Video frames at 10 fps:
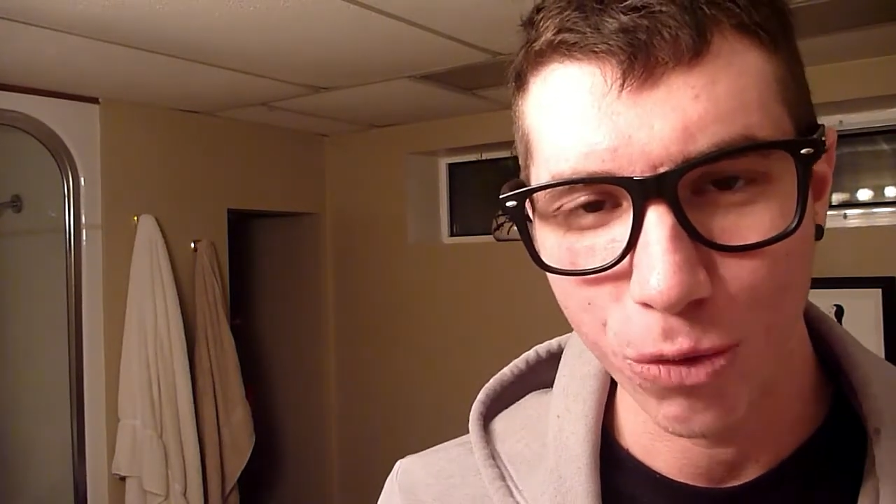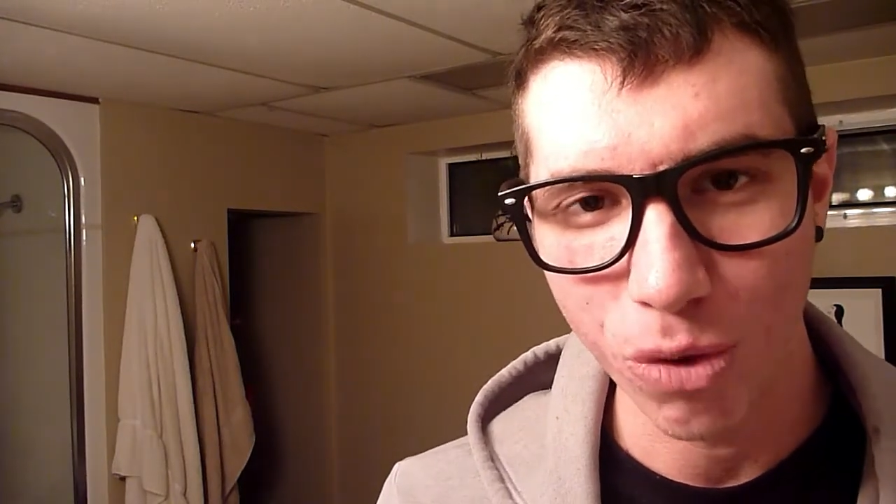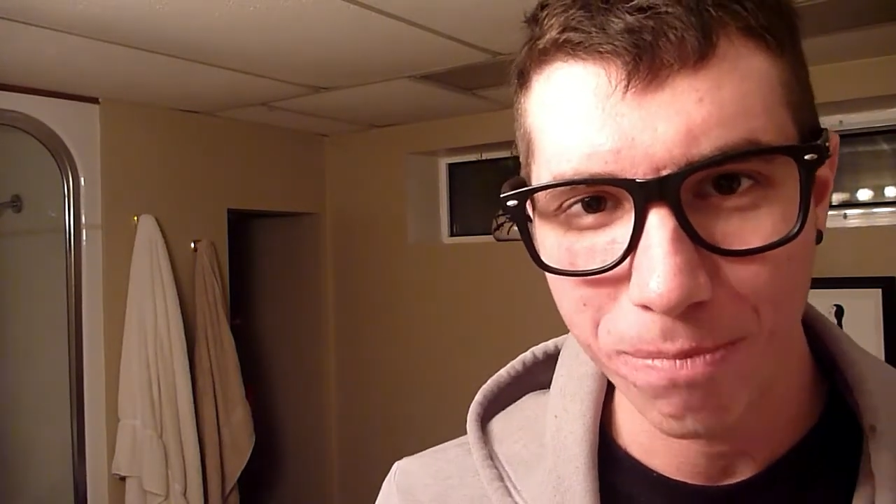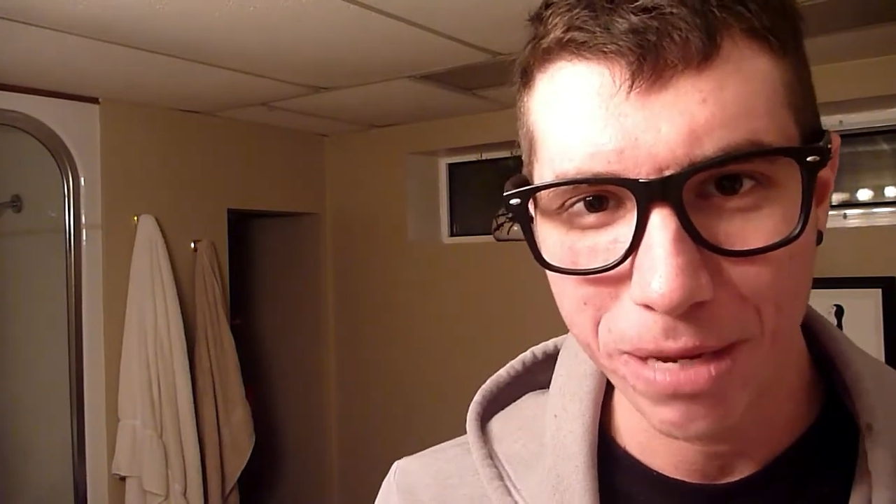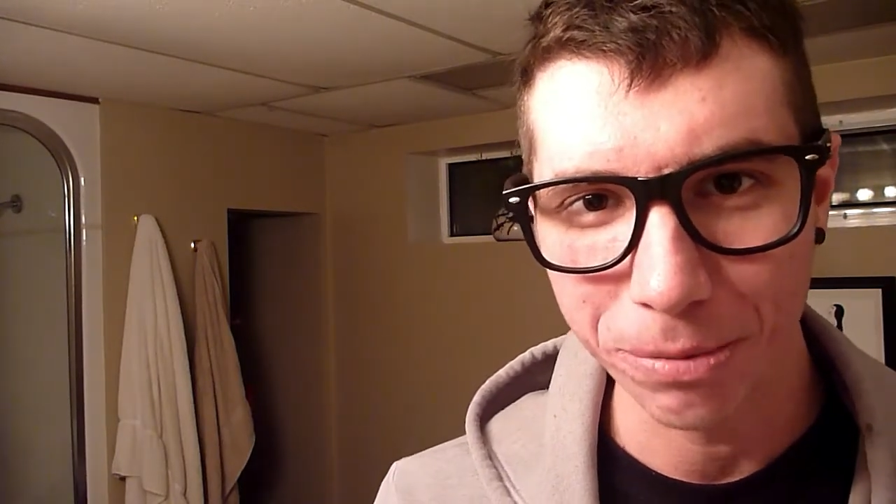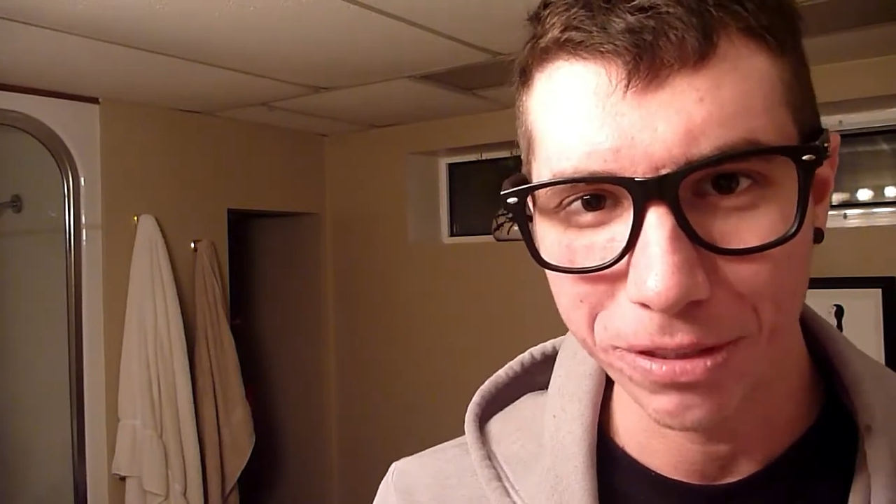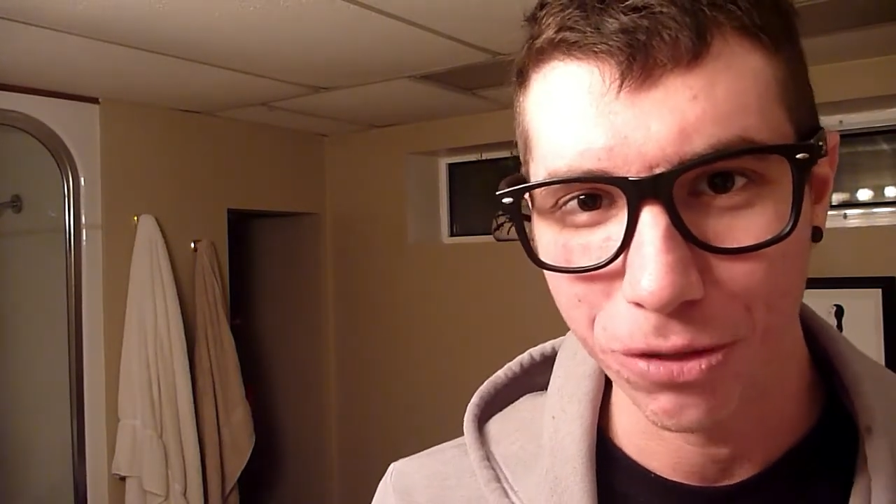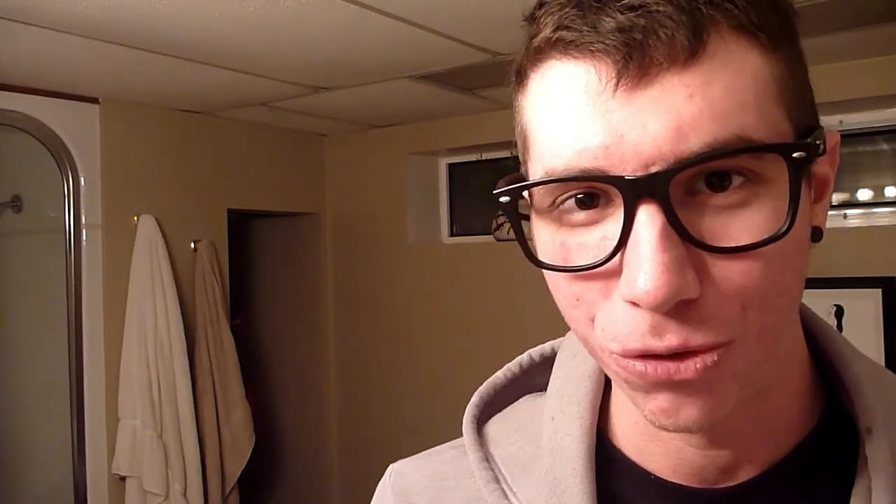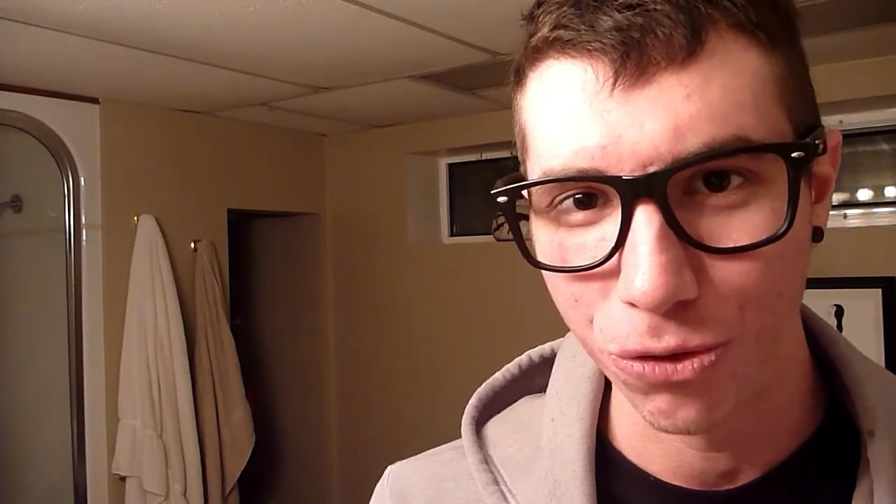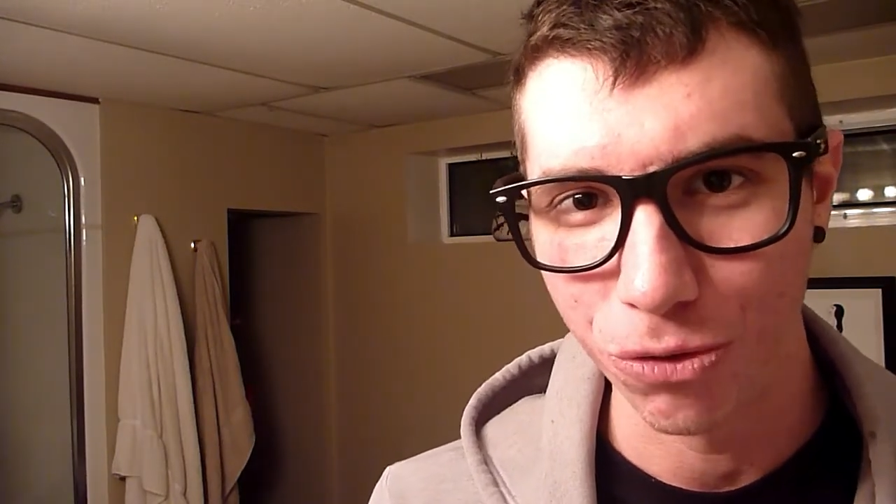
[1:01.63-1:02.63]
and you want people
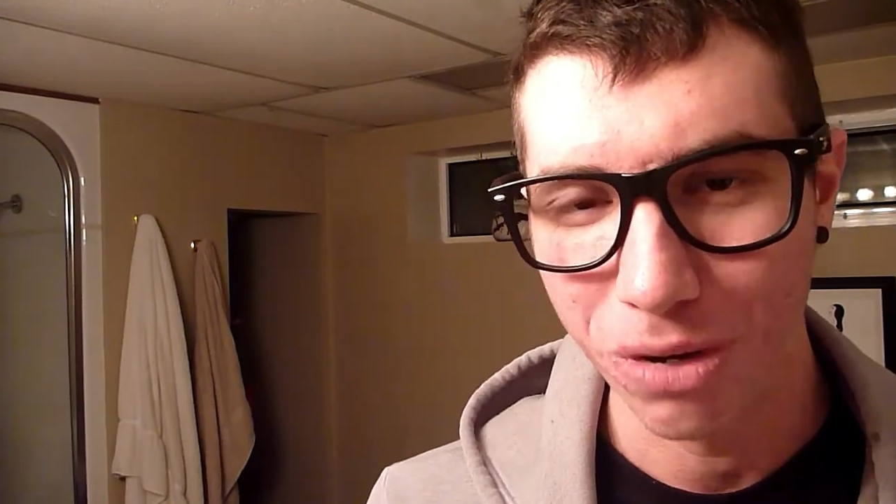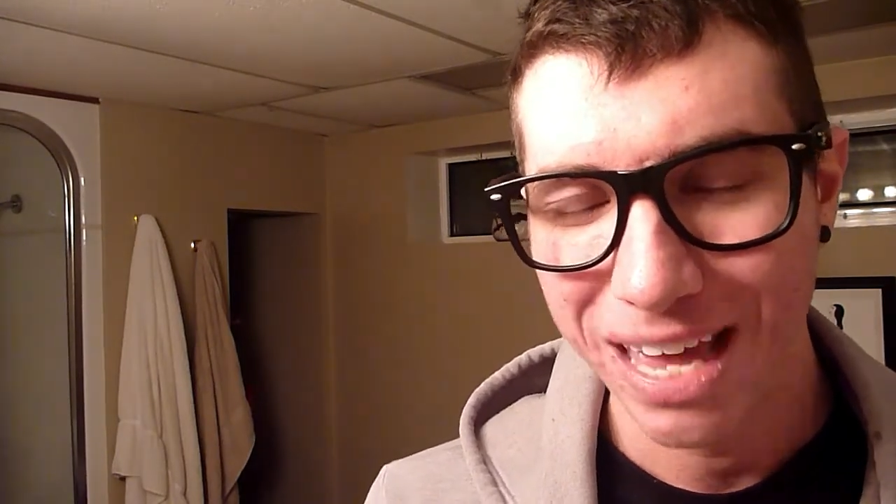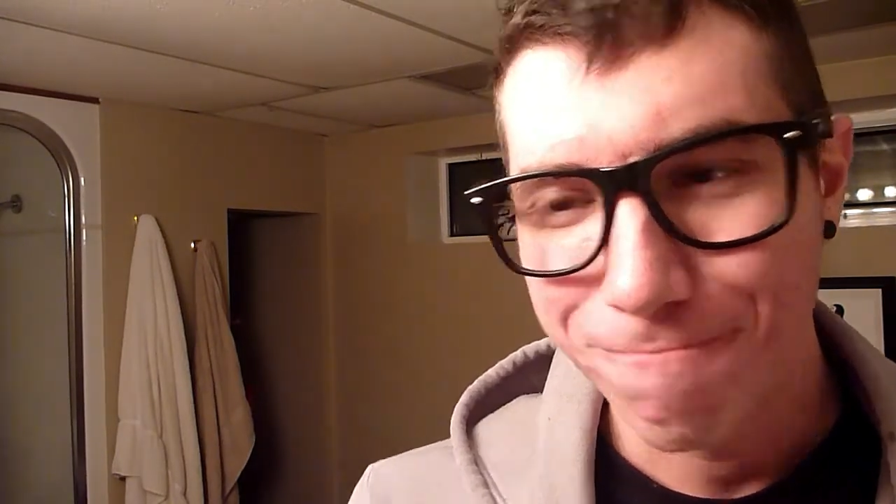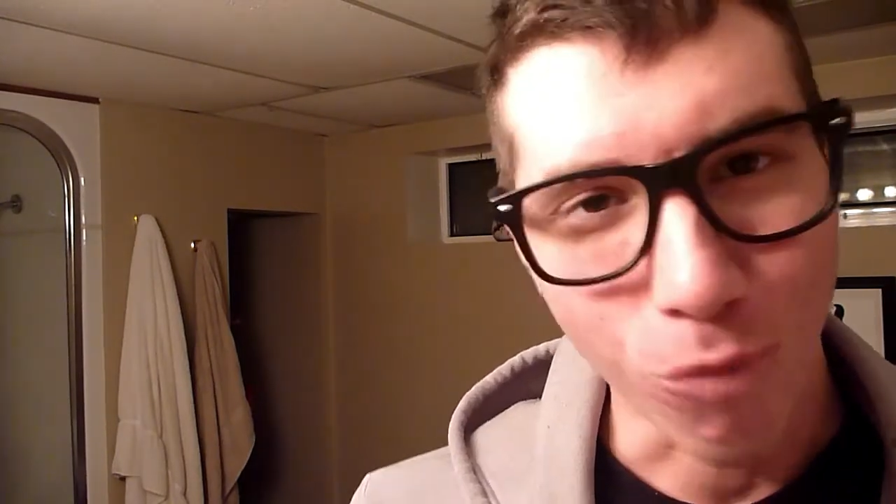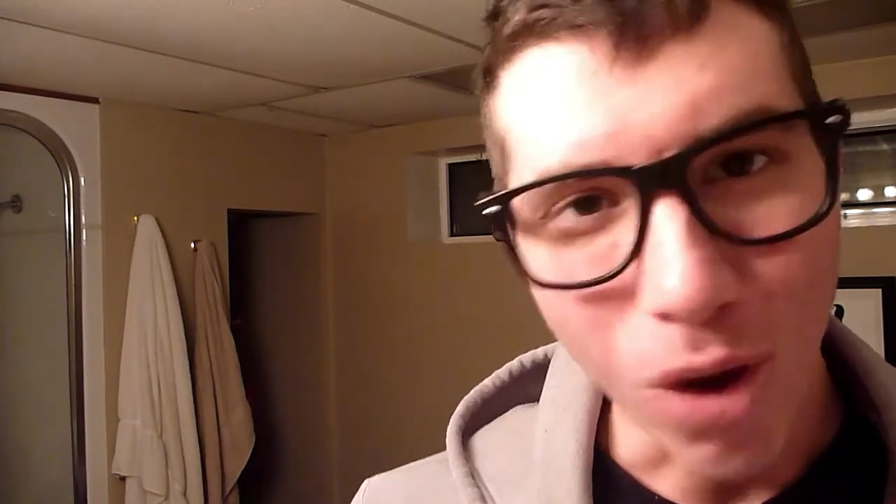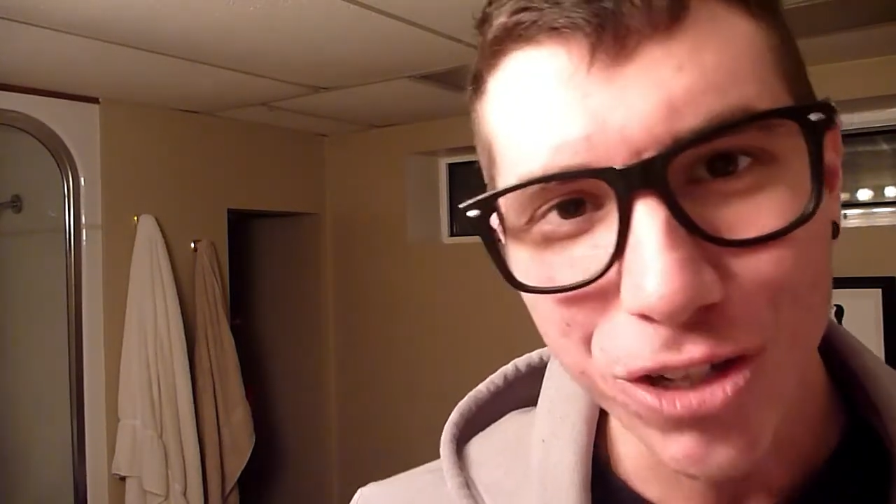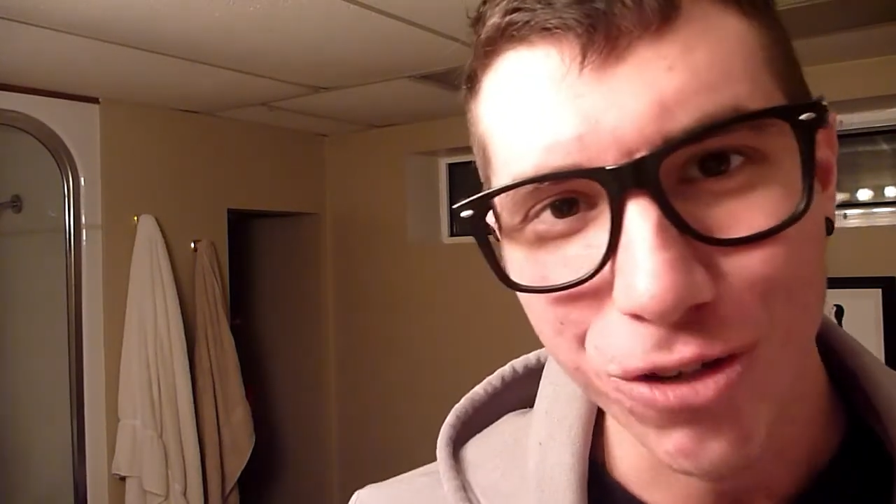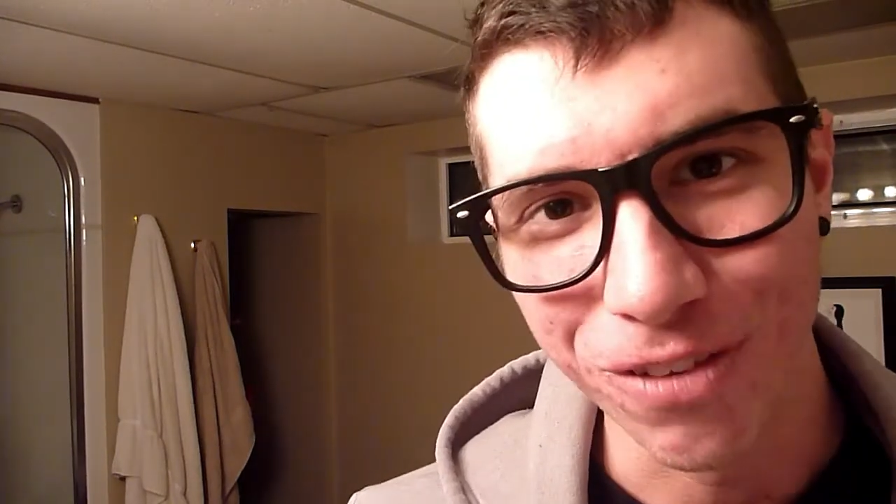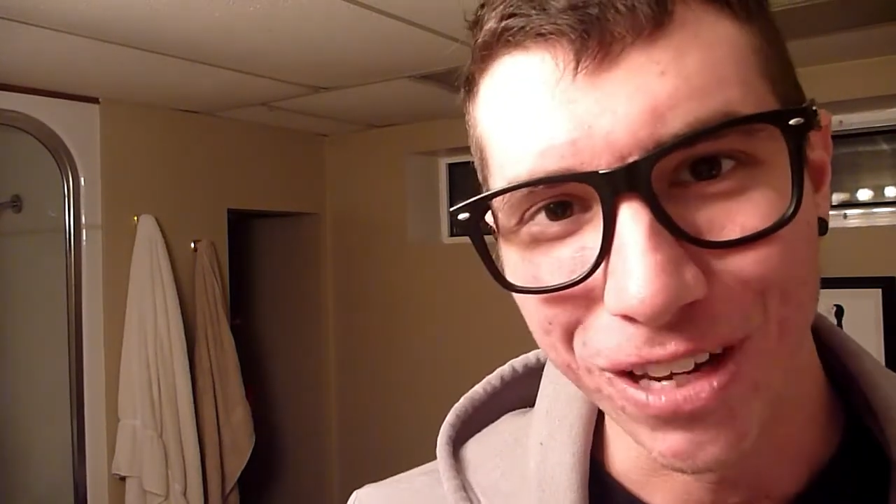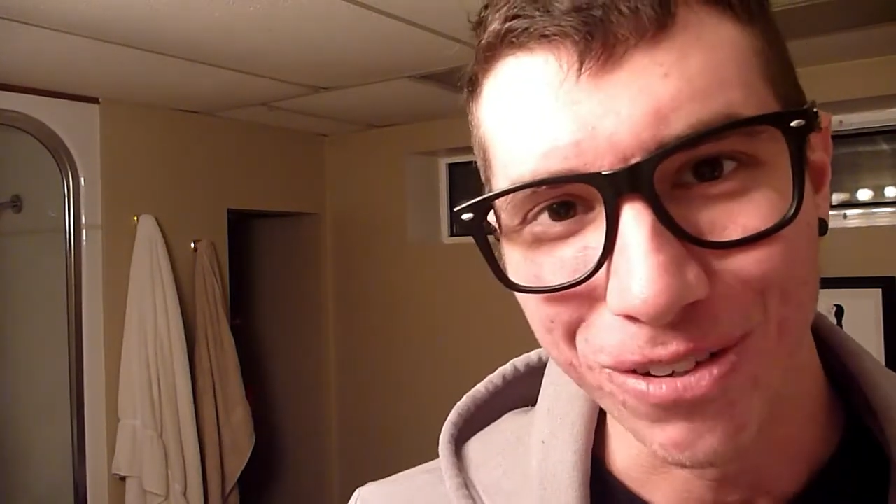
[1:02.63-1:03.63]
to watch
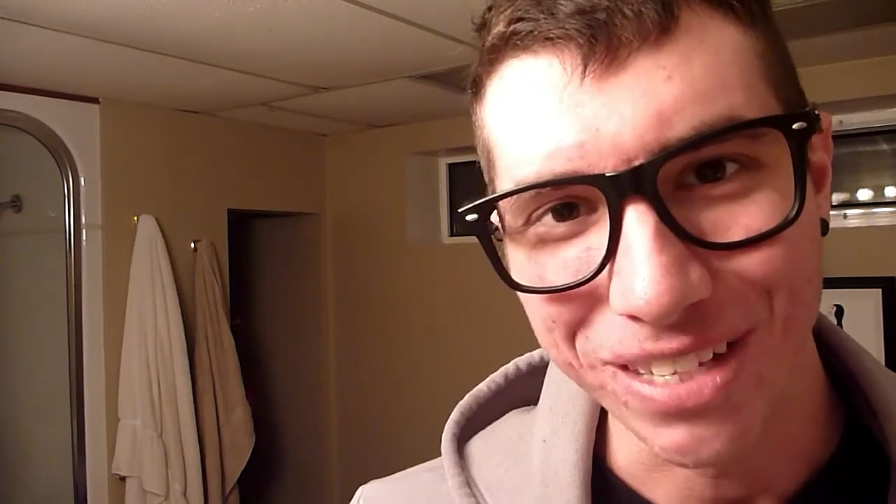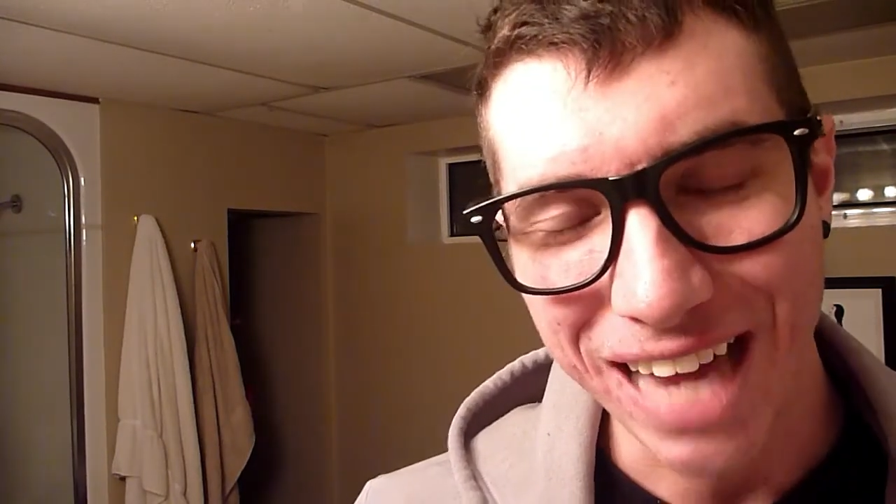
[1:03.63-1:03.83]
your videos and